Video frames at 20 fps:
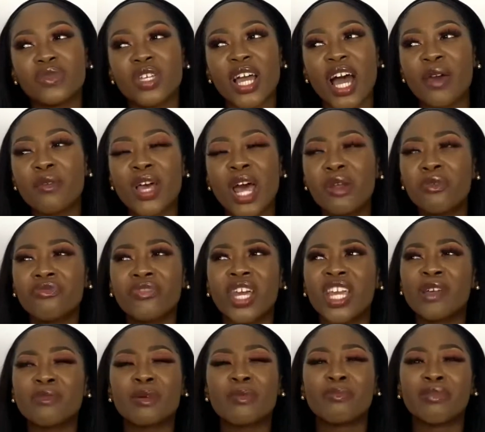I don't
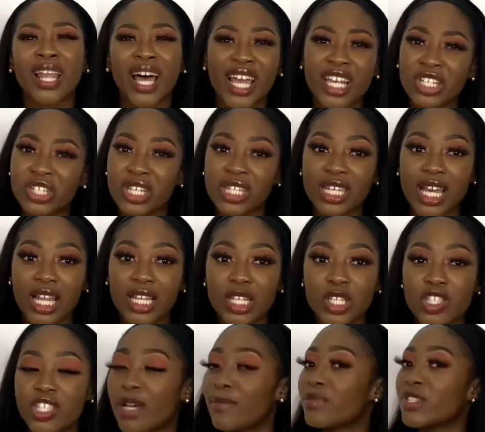think I'm obliged to tell her,
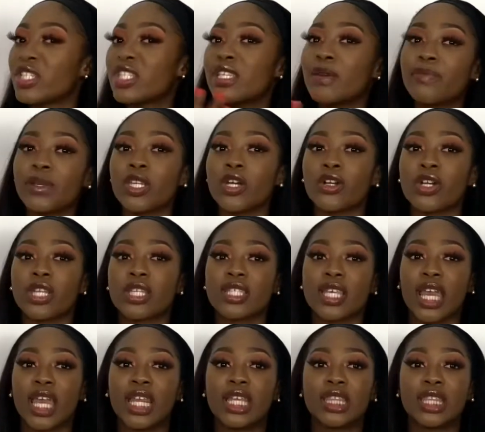so I'm just simply not going to
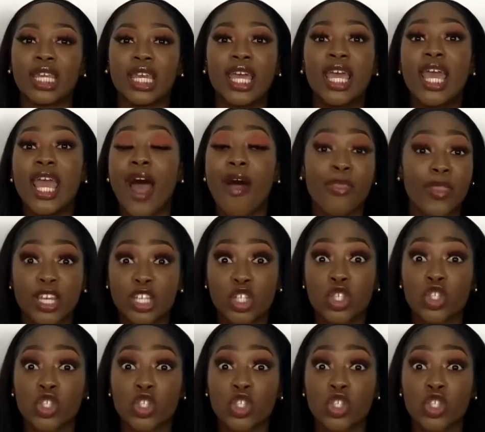say anything. And they just